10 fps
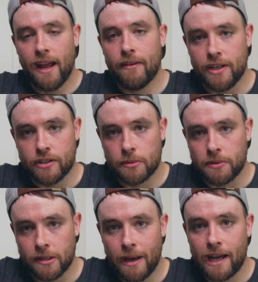have any
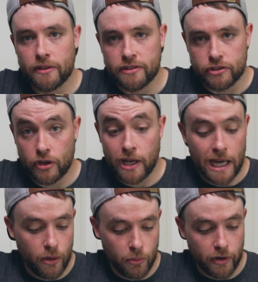AAA batteries to show you
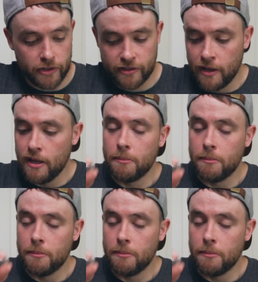how it works,